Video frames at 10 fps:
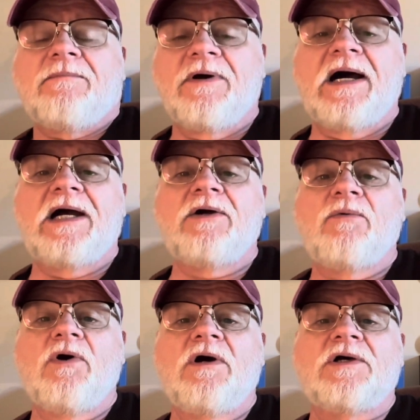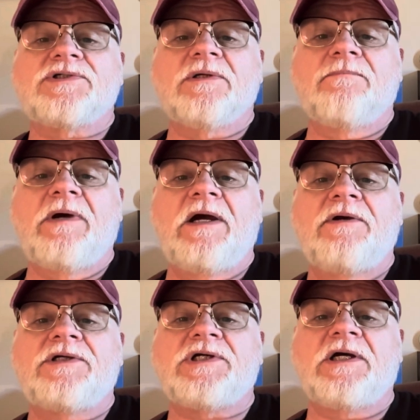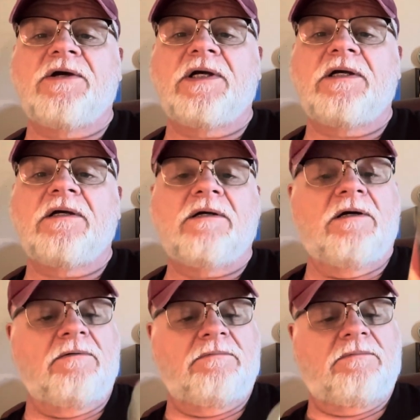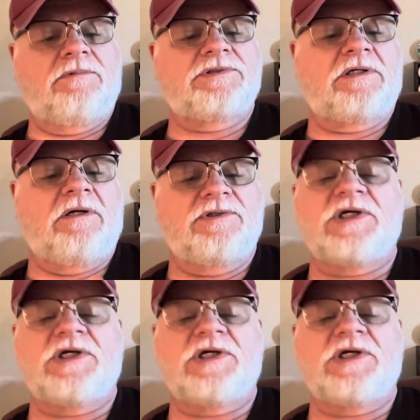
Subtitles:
Briarworks Berry Cherry, or what's it called?